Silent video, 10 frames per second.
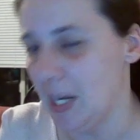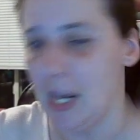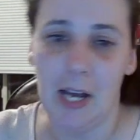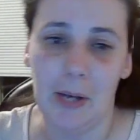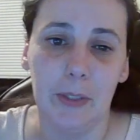
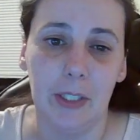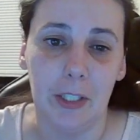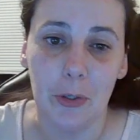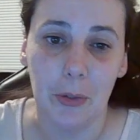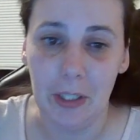I would
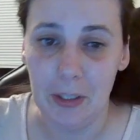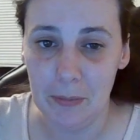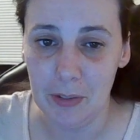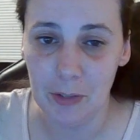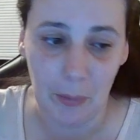enjoy them
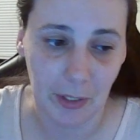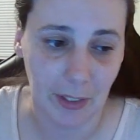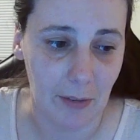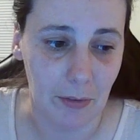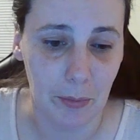if someone
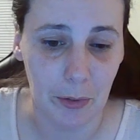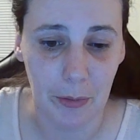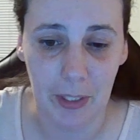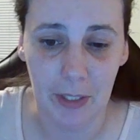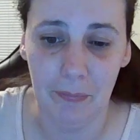gave them to
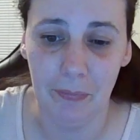me.